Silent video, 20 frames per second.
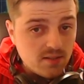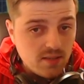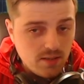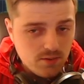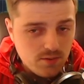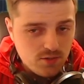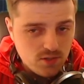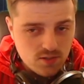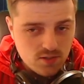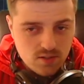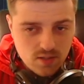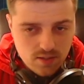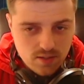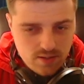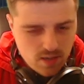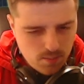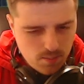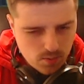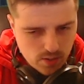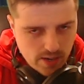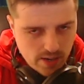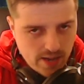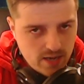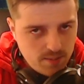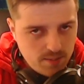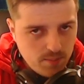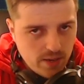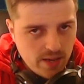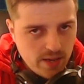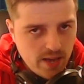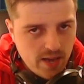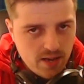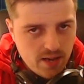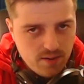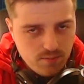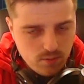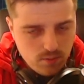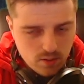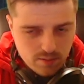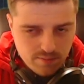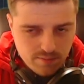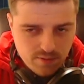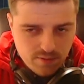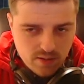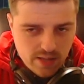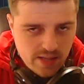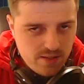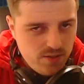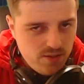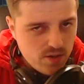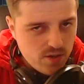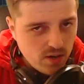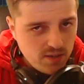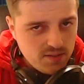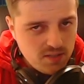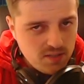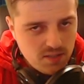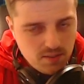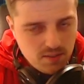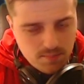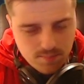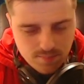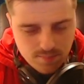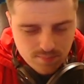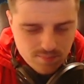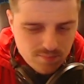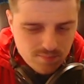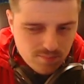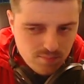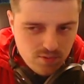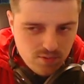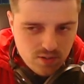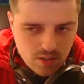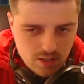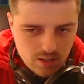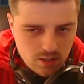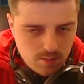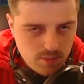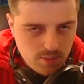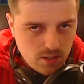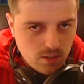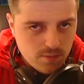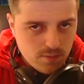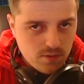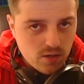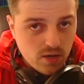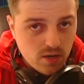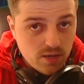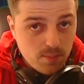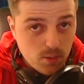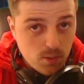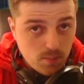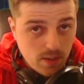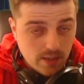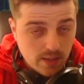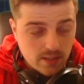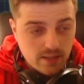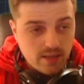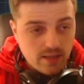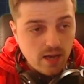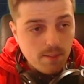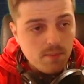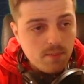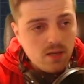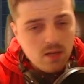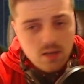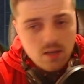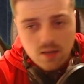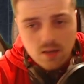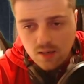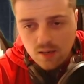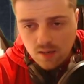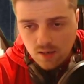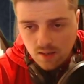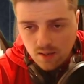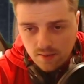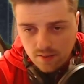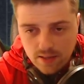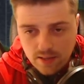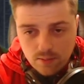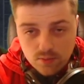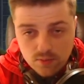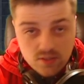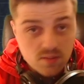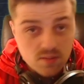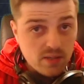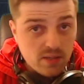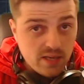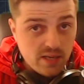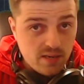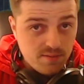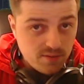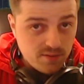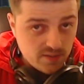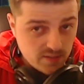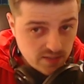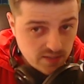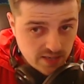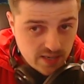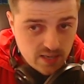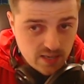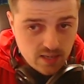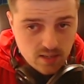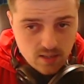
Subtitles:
That was just the number I had in my head, looking for that 90, a little bit over 90 mil market cap. That was the plan for today.